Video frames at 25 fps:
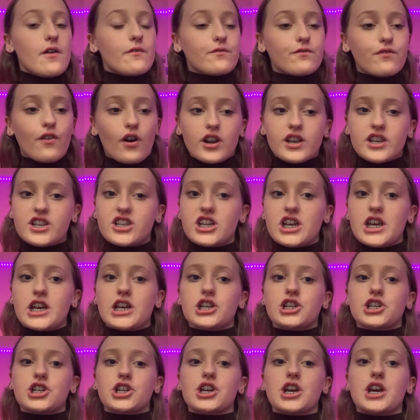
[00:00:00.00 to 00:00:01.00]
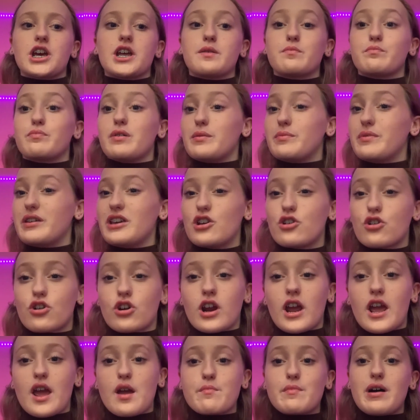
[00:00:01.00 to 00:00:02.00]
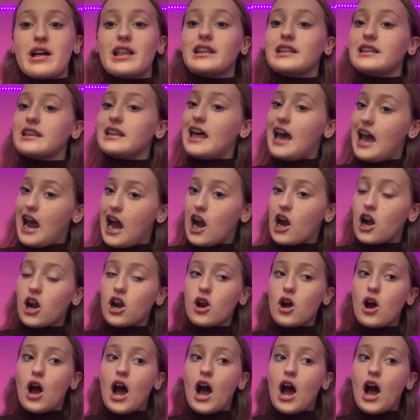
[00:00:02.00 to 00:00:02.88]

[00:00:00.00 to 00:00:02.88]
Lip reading: foundation BB cream layer,